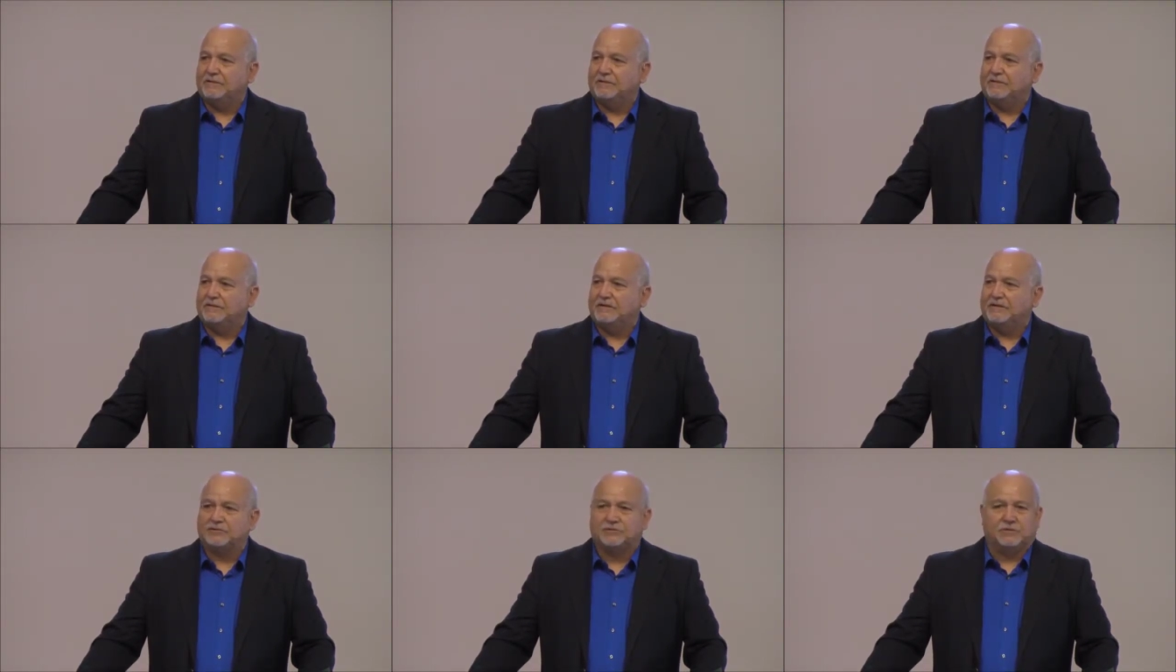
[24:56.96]

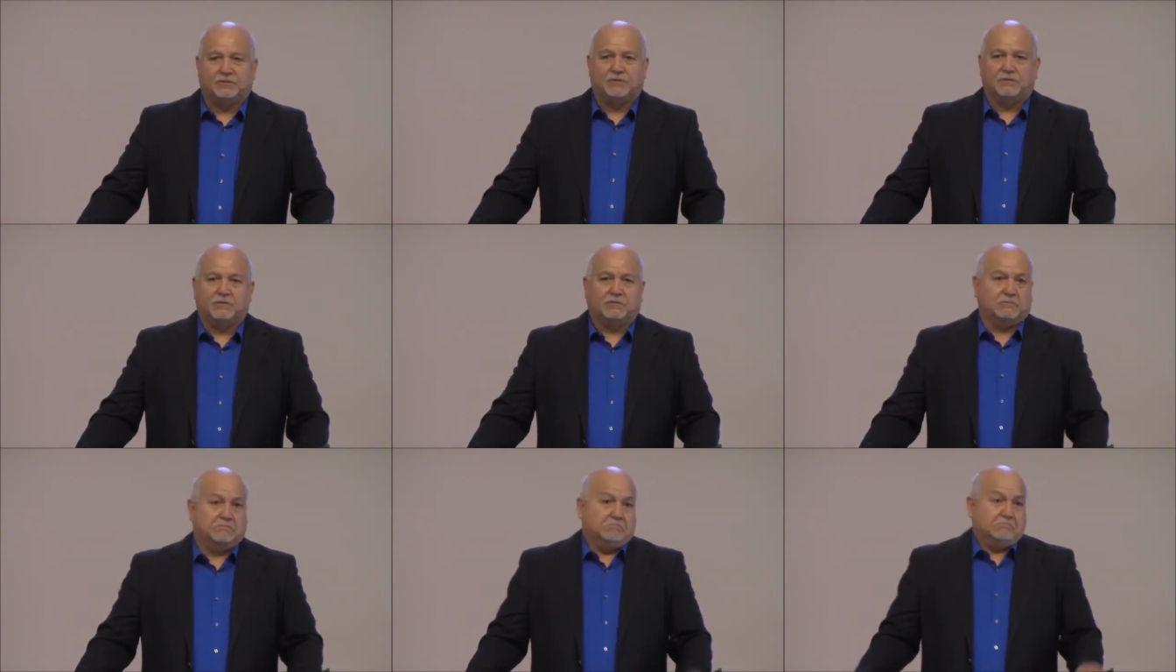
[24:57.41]
And
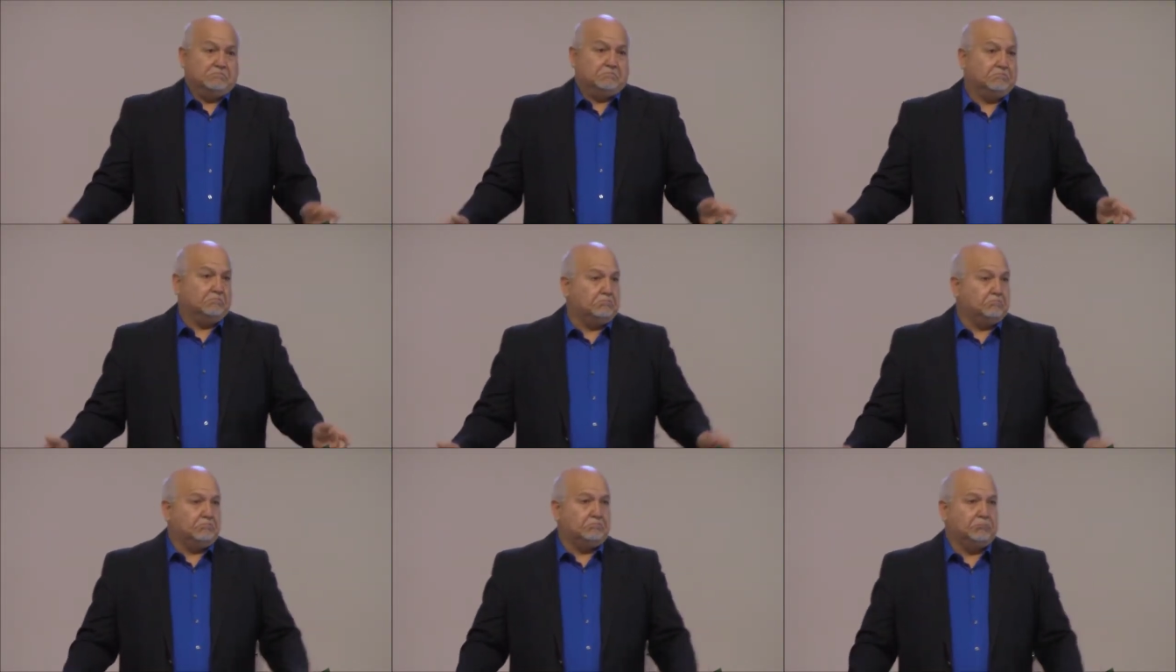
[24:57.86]
so
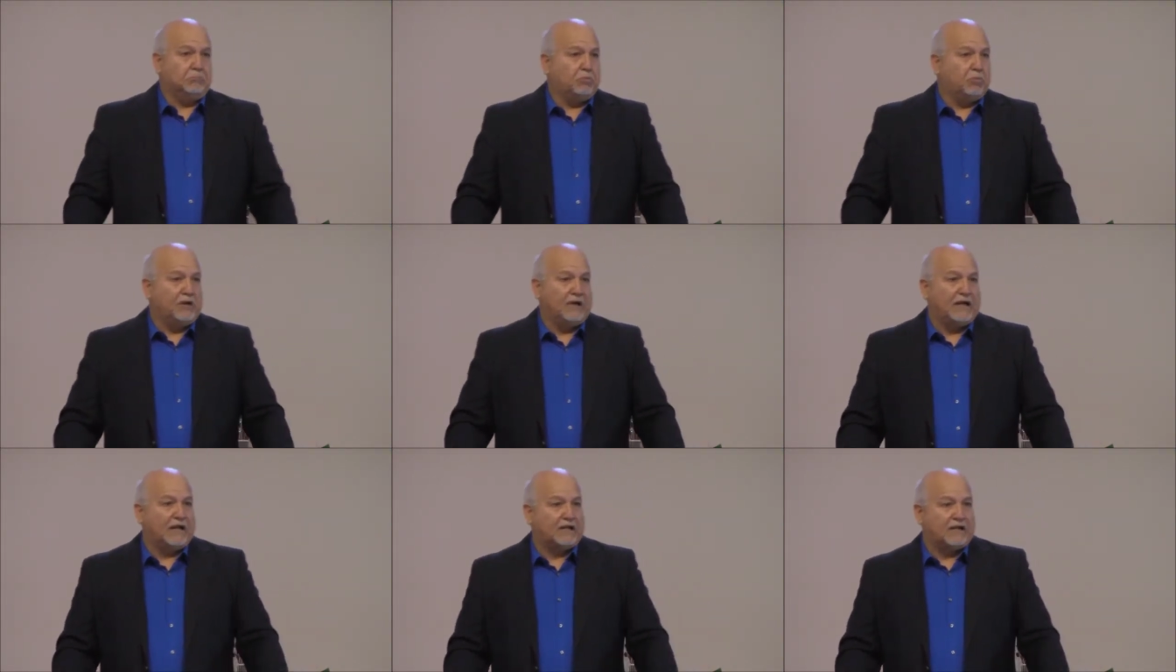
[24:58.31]

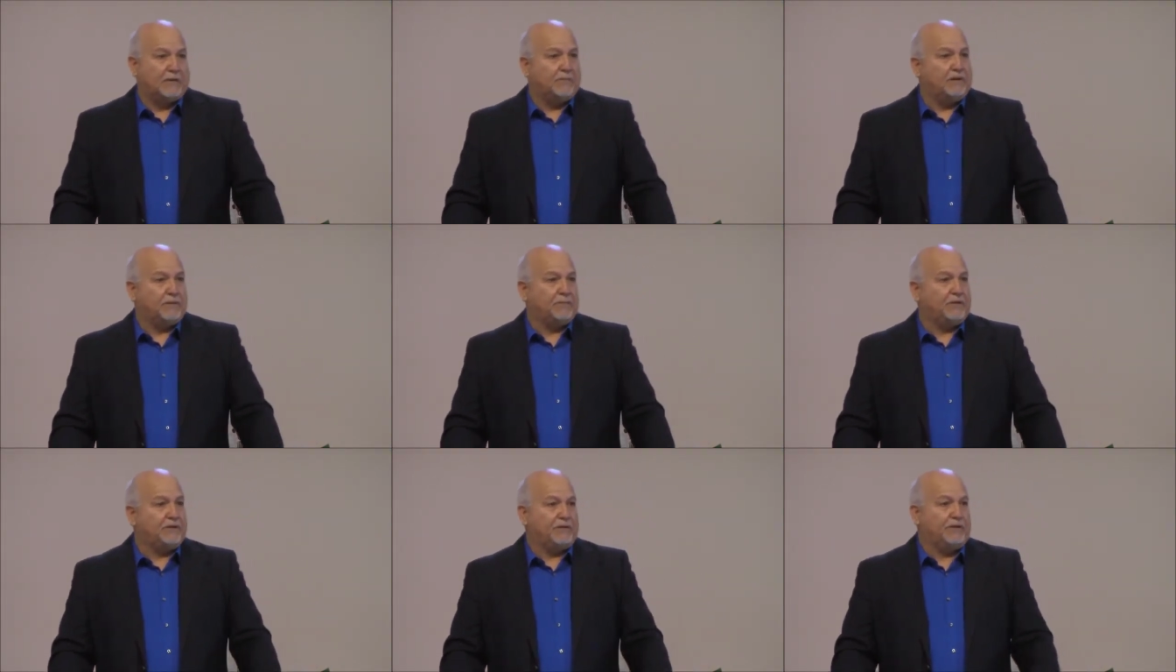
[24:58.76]
when I come
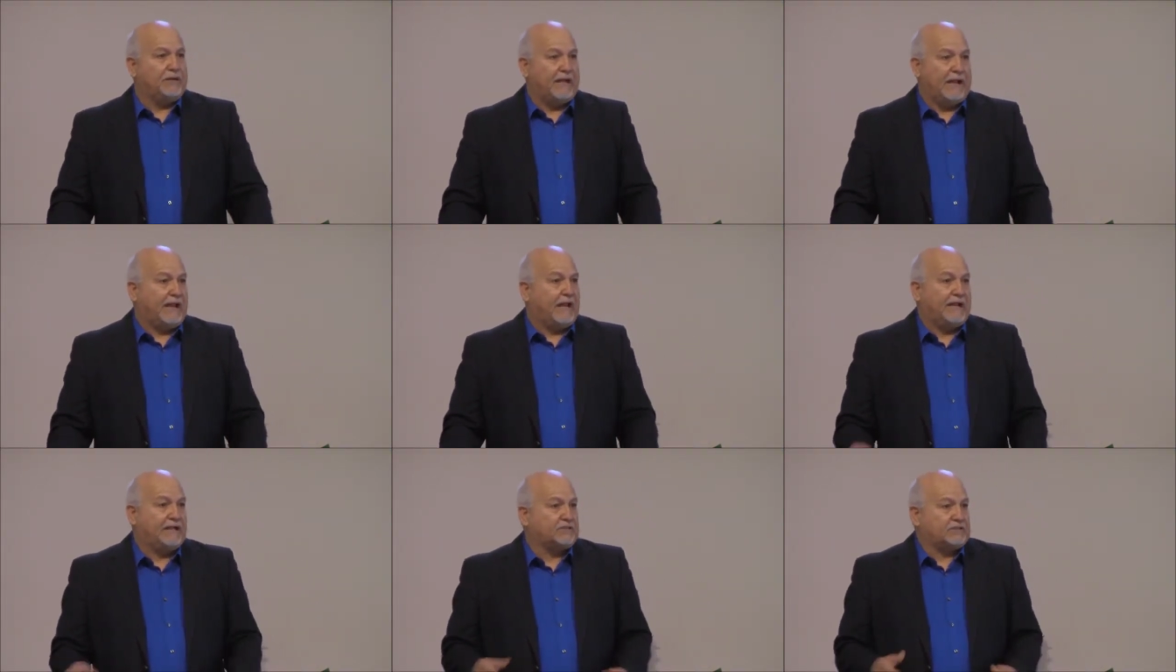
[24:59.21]
up here and
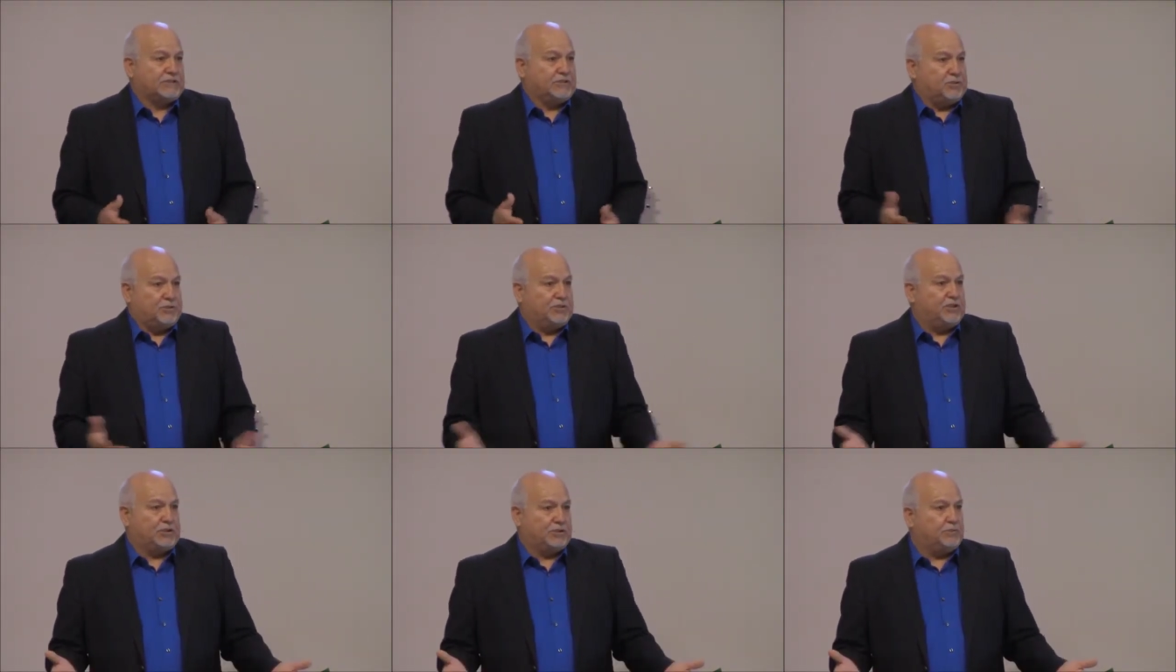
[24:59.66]
ask that you need